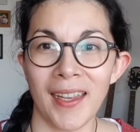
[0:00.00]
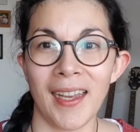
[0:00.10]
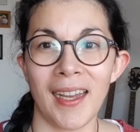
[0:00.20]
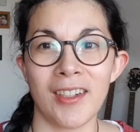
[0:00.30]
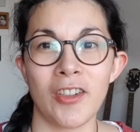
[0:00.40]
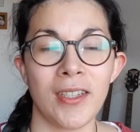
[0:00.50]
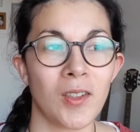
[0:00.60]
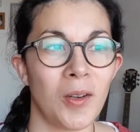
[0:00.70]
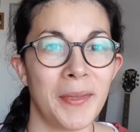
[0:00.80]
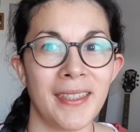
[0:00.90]
and she's
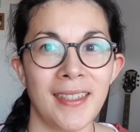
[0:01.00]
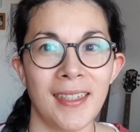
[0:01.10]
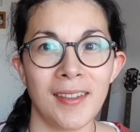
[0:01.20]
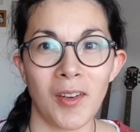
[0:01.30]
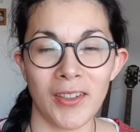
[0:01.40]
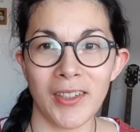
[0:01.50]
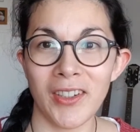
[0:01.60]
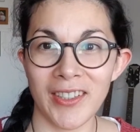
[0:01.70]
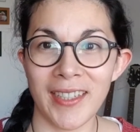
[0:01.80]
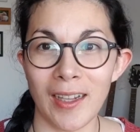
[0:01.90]
commenting on
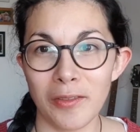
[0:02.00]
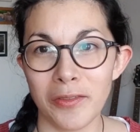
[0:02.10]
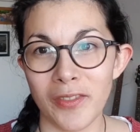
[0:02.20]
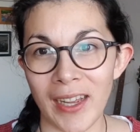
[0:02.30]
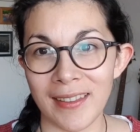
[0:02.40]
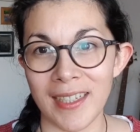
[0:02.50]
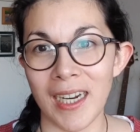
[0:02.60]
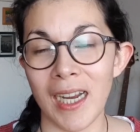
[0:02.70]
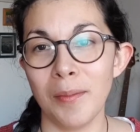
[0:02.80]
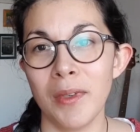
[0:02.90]
herself at the
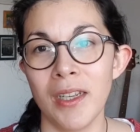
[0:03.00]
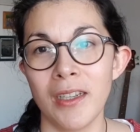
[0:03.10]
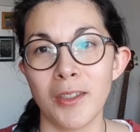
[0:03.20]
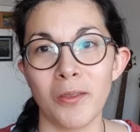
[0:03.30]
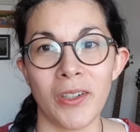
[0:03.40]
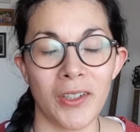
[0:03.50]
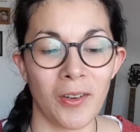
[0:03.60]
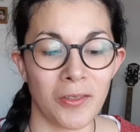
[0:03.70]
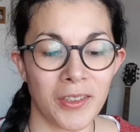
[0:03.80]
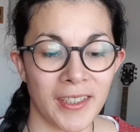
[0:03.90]
time. So very
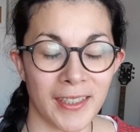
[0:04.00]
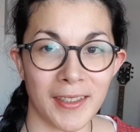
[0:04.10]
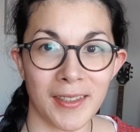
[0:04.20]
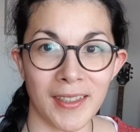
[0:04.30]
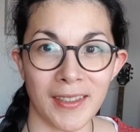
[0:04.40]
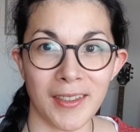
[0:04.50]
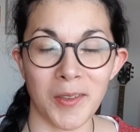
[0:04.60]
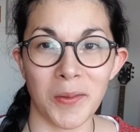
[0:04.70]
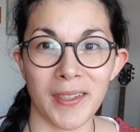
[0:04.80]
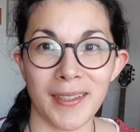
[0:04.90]
often there's
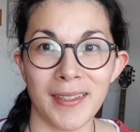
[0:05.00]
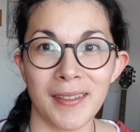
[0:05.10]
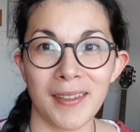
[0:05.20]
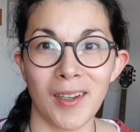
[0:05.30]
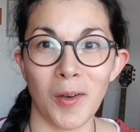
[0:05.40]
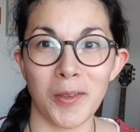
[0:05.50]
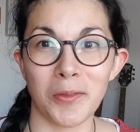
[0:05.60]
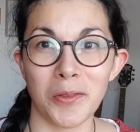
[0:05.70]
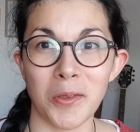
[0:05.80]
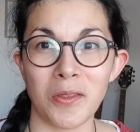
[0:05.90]
a lot
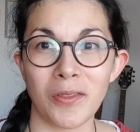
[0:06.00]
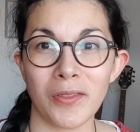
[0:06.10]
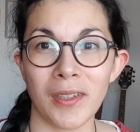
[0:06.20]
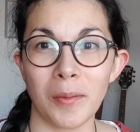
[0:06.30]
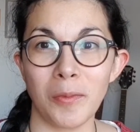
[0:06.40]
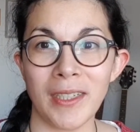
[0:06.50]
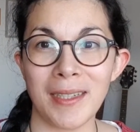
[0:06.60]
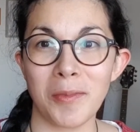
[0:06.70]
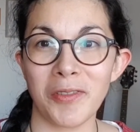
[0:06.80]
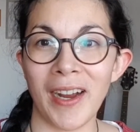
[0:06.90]
of sort of
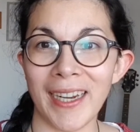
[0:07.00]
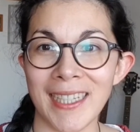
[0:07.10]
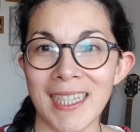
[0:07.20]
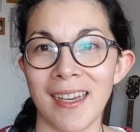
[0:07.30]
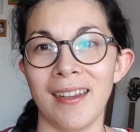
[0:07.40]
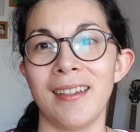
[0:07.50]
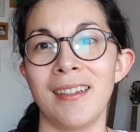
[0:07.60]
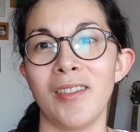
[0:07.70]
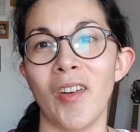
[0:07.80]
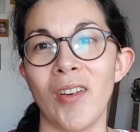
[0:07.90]
wisdom of hindsight,
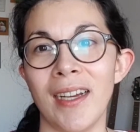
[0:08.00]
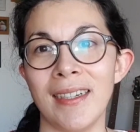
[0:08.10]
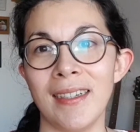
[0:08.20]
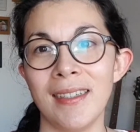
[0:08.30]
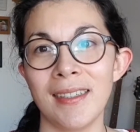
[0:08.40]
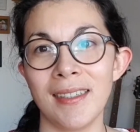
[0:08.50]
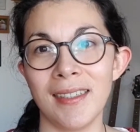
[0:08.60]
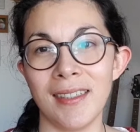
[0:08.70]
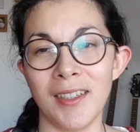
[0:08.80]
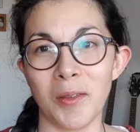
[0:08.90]
and
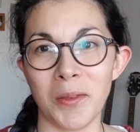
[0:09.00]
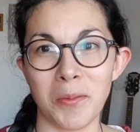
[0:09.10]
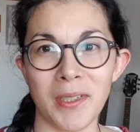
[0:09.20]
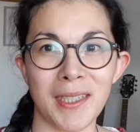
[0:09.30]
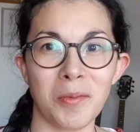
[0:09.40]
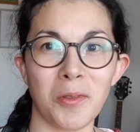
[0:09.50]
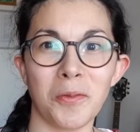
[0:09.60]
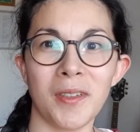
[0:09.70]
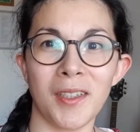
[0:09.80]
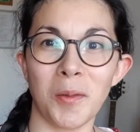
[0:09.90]
the wisdom
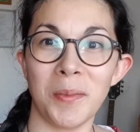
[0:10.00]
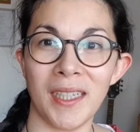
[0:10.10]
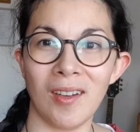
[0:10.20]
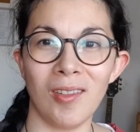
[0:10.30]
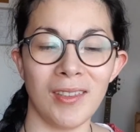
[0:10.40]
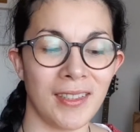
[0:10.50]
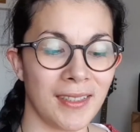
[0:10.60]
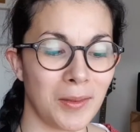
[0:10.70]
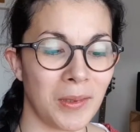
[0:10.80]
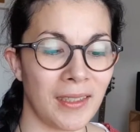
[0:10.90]
of being older
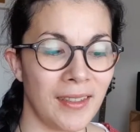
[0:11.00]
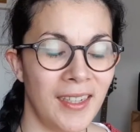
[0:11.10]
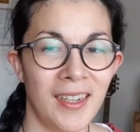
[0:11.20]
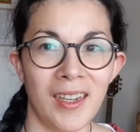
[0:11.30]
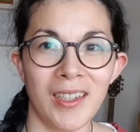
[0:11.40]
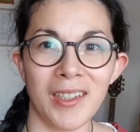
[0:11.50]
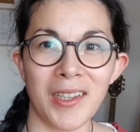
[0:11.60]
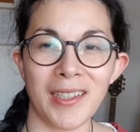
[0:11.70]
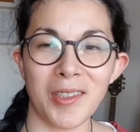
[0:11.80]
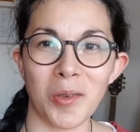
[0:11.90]
as well.
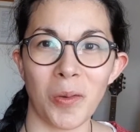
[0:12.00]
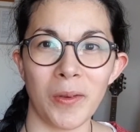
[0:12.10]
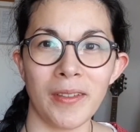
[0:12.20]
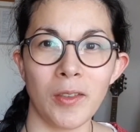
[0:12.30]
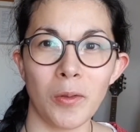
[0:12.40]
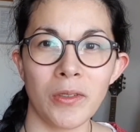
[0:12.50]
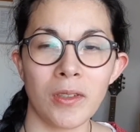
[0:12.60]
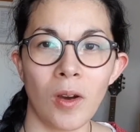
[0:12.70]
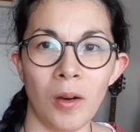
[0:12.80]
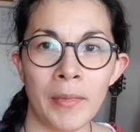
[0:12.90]
And so those
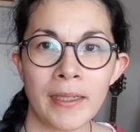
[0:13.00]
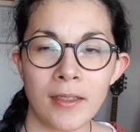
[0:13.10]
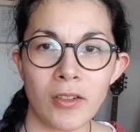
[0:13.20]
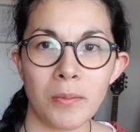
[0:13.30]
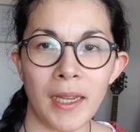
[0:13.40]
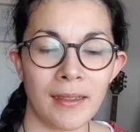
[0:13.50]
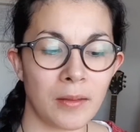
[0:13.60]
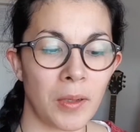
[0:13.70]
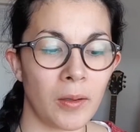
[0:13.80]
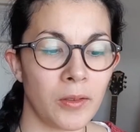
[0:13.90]
comments she makes
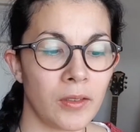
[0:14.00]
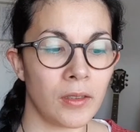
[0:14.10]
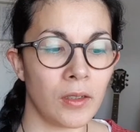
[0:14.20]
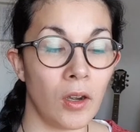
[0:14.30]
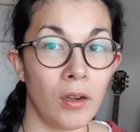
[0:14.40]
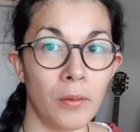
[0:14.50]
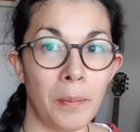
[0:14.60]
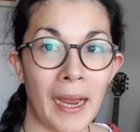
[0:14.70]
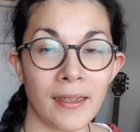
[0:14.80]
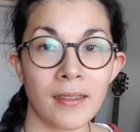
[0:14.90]
about her
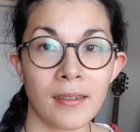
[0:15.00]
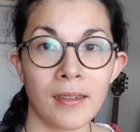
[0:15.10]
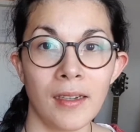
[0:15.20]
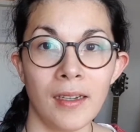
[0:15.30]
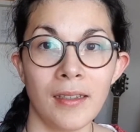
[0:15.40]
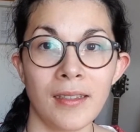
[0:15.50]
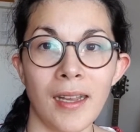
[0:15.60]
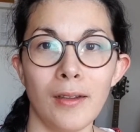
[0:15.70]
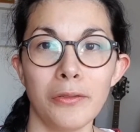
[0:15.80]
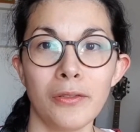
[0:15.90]
past
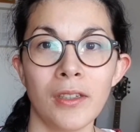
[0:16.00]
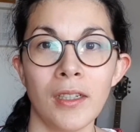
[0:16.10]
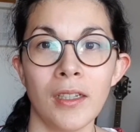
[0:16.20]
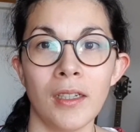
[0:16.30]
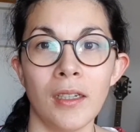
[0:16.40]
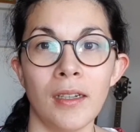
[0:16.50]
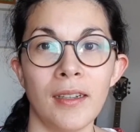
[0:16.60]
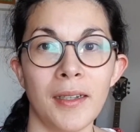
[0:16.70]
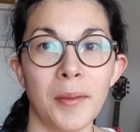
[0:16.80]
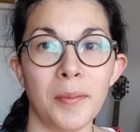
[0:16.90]
self
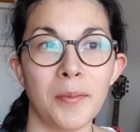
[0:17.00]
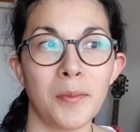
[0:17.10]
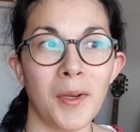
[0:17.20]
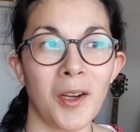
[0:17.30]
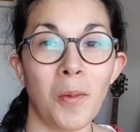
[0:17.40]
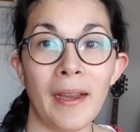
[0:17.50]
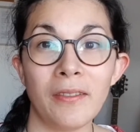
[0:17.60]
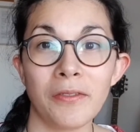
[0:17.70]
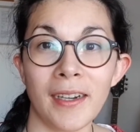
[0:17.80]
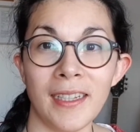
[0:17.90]
are quite
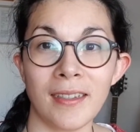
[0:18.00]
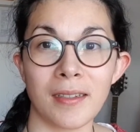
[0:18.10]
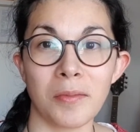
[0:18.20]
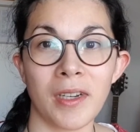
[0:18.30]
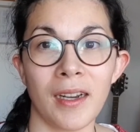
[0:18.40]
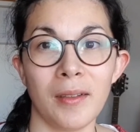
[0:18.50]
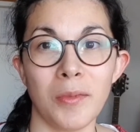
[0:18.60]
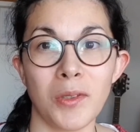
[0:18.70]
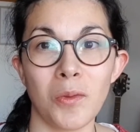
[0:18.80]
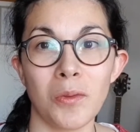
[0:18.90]
funny
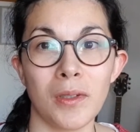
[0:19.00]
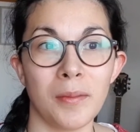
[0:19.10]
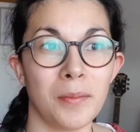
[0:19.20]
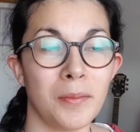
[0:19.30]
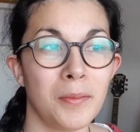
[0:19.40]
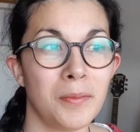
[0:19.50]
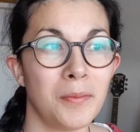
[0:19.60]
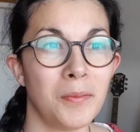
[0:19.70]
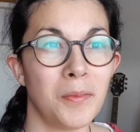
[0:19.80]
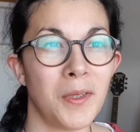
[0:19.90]
sometimes,
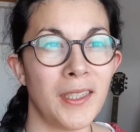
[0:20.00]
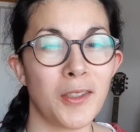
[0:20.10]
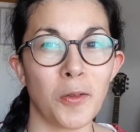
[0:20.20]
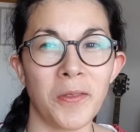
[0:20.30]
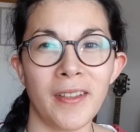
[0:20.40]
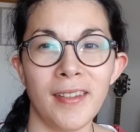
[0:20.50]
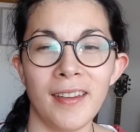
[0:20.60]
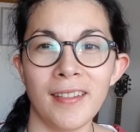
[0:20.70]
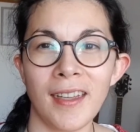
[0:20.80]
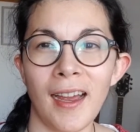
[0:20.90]
and so I
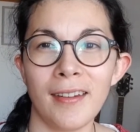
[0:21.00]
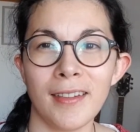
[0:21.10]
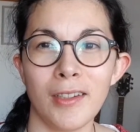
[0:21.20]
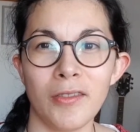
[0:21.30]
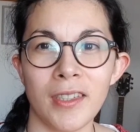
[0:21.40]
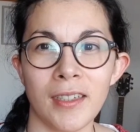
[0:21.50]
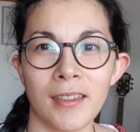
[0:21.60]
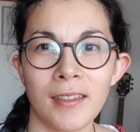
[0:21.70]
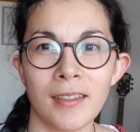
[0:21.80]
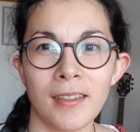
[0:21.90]
think that gives
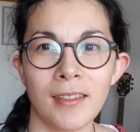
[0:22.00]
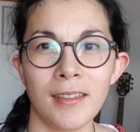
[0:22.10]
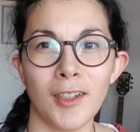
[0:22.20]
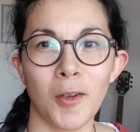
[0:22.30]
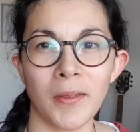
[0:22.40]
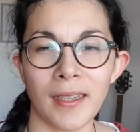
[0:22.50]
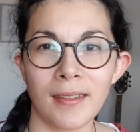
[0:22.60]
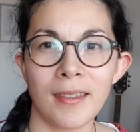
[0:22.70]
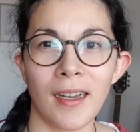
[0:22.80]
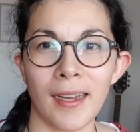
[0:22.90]
it,
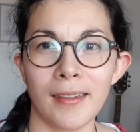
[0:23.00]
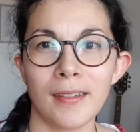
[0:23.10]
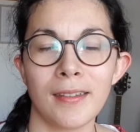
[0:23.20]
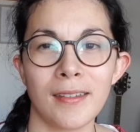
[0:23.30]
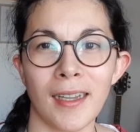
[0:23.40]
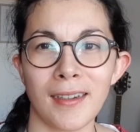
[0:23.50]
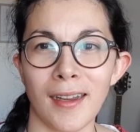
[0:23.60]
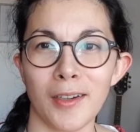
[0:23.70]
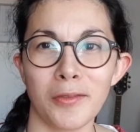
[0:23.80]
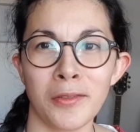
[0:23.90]
that
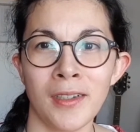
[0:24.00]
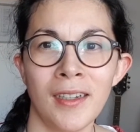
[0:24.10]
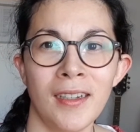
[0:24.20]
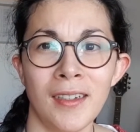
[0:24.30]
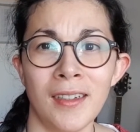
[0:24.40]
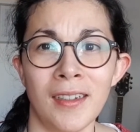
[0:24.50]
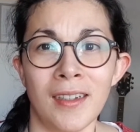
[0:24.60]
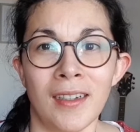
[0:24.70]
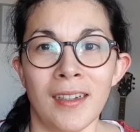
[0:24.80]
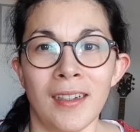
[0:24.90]
kind of
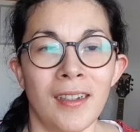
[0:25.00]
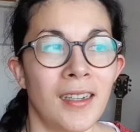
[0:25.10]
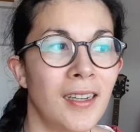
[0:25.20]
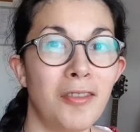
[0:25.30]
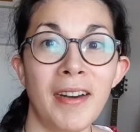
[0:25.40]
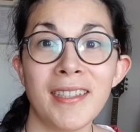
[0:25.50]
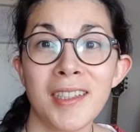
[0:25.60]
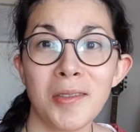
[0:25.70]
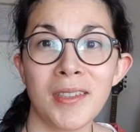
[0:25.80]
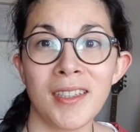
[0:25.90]

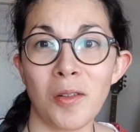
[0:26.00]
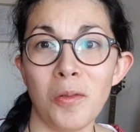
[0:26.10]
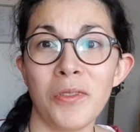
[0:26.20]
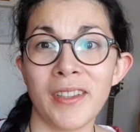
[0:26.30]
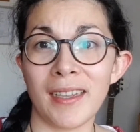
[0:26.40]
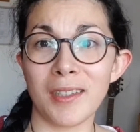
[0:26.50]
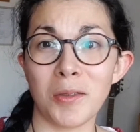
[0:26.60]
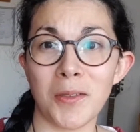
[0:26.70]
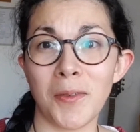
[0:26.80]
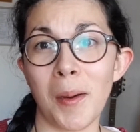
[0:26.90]
rescues it over that
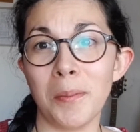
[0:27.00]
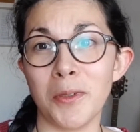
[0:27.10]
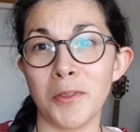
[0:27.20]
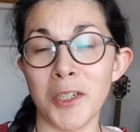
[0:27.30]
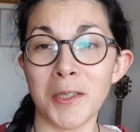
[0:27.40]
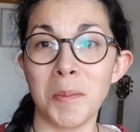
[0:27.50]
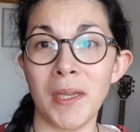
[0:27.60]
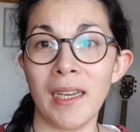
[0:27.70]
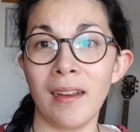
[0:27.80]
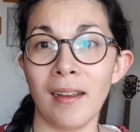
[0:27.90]
sort of hump of just
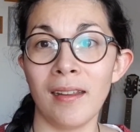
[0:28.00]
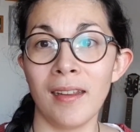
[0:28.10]
being,